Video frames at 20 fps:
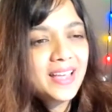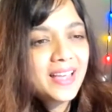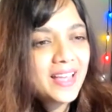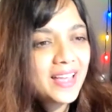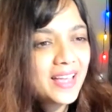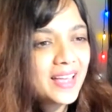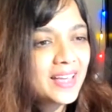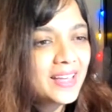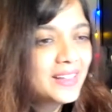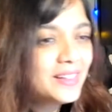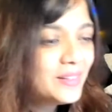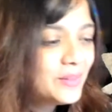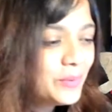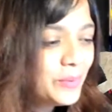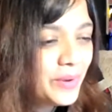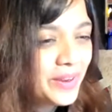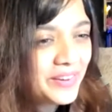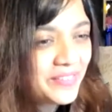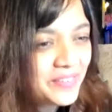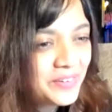Hello
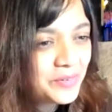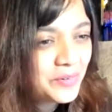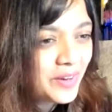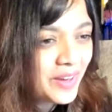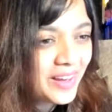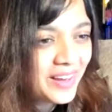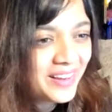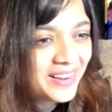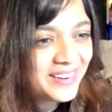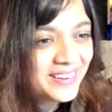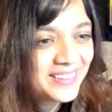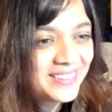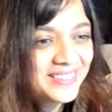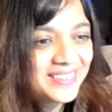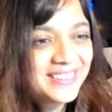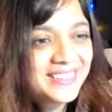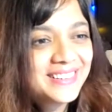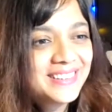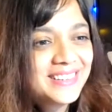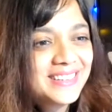everyone.
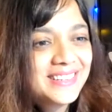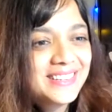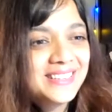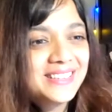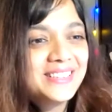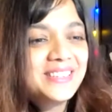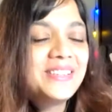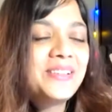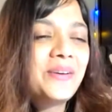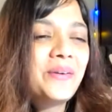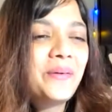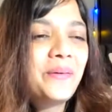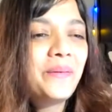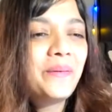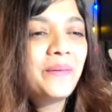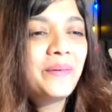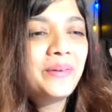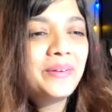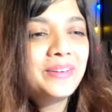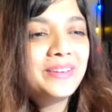
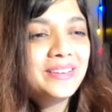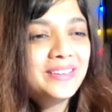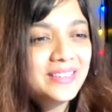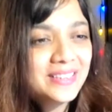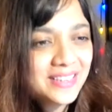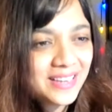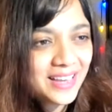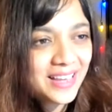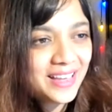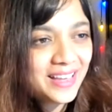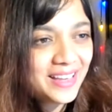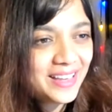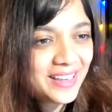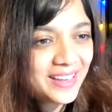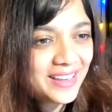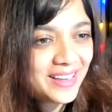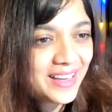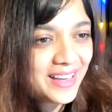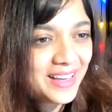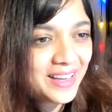So today
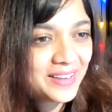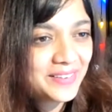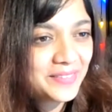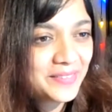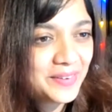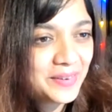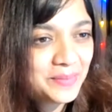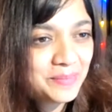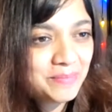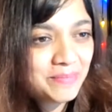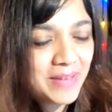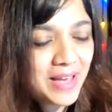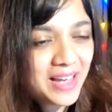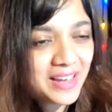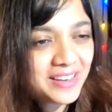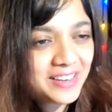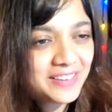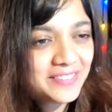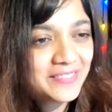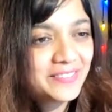I have come back
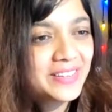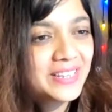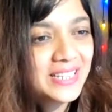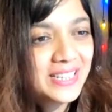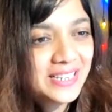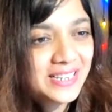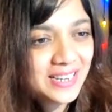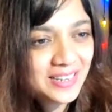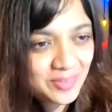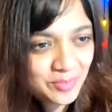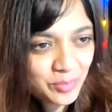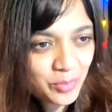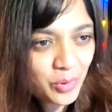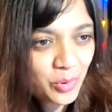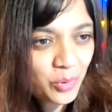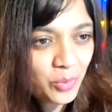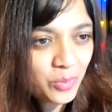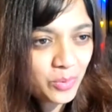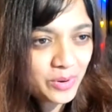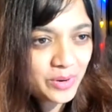with 10
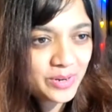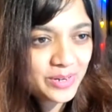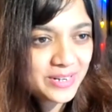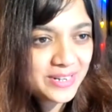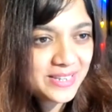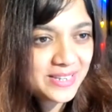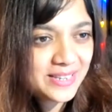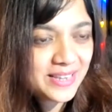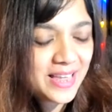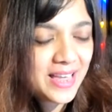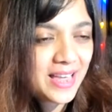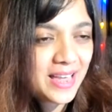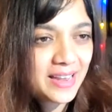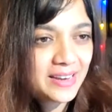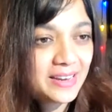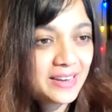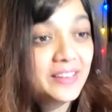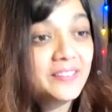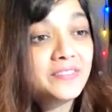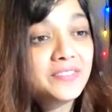more words, and
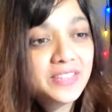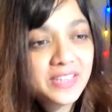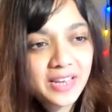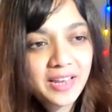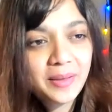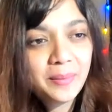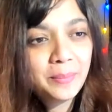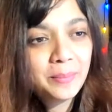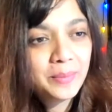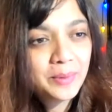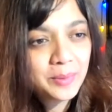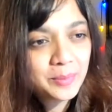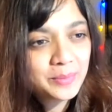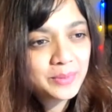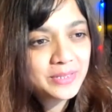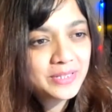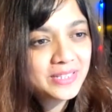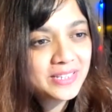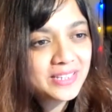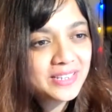if time
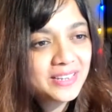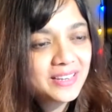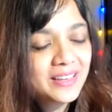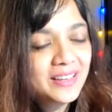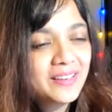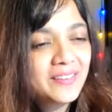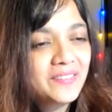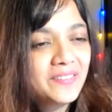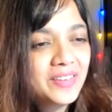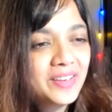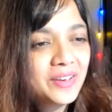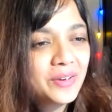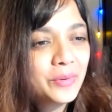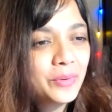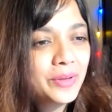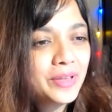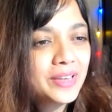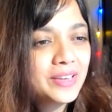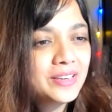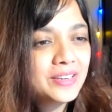permits, we are
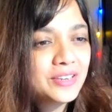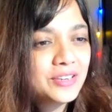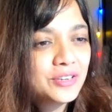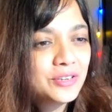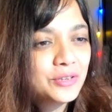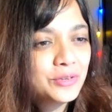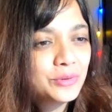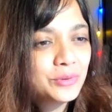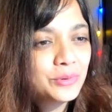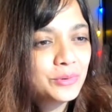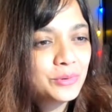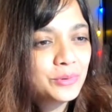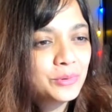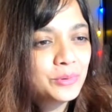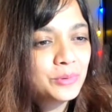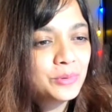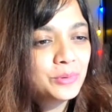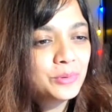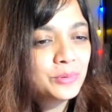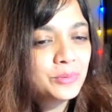going
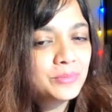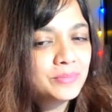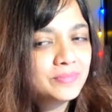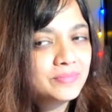to